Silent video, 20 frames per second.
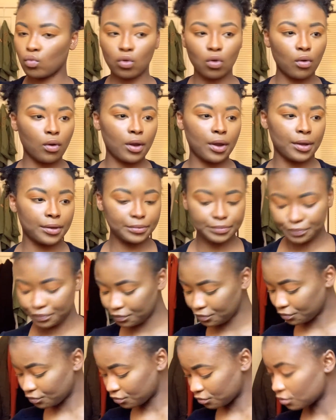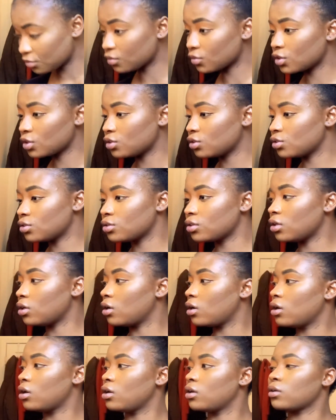Okay,
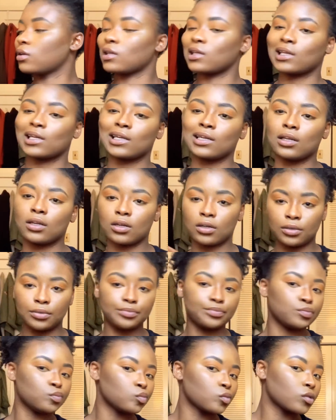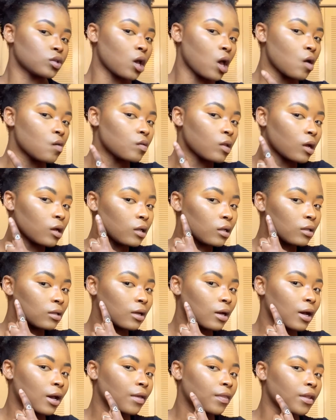so I have like a
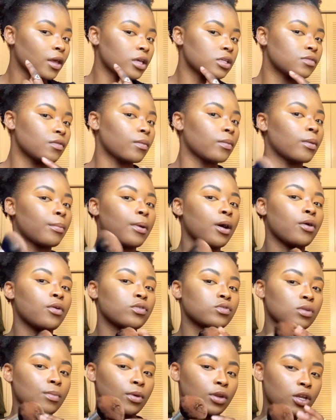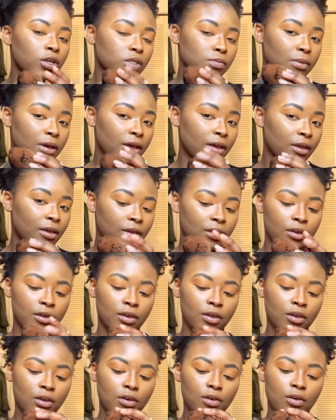line there from the powder, so I'm gonna use my
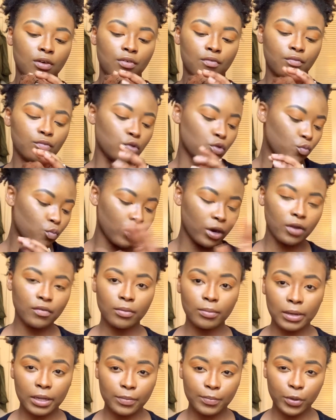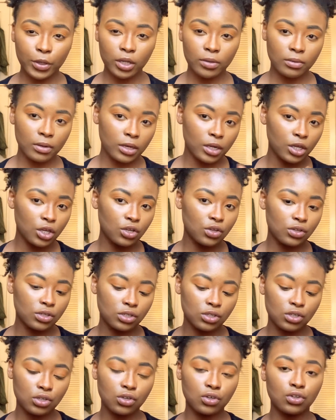whatever like beauty blender you
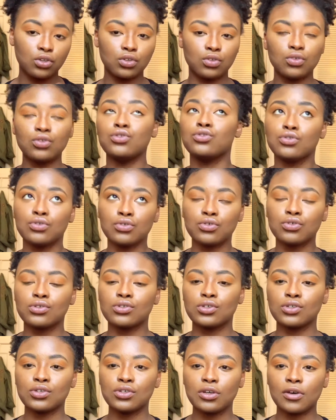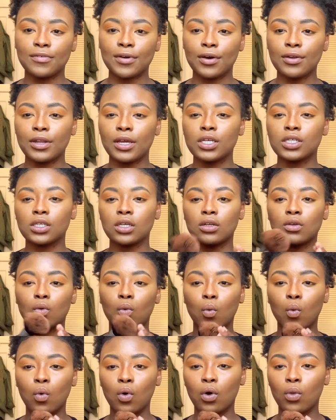used to do your
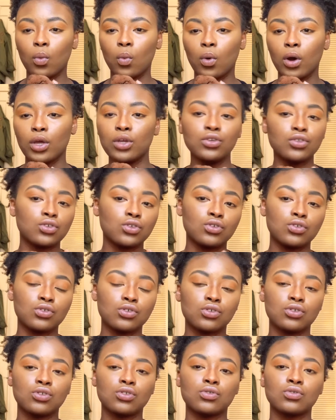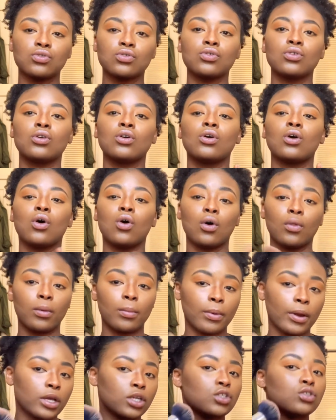foundation, or the ones you used to do, or the
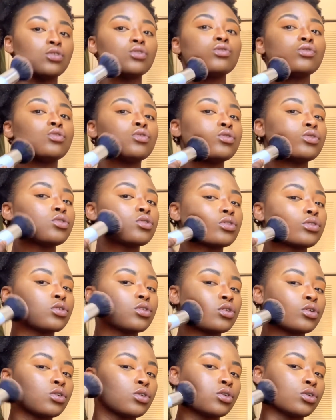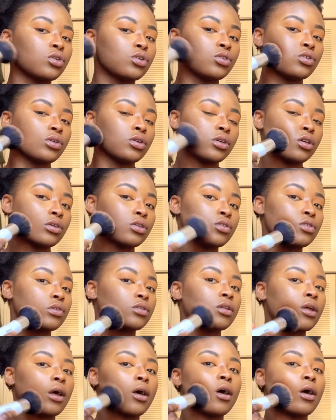brush you used. You can
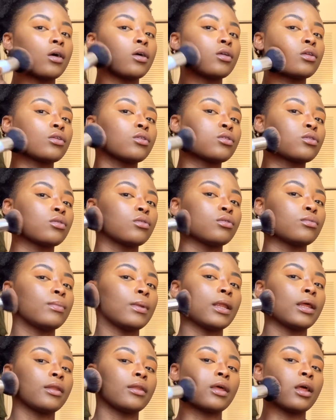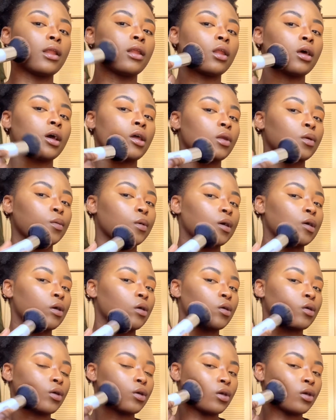use that to blend that line away.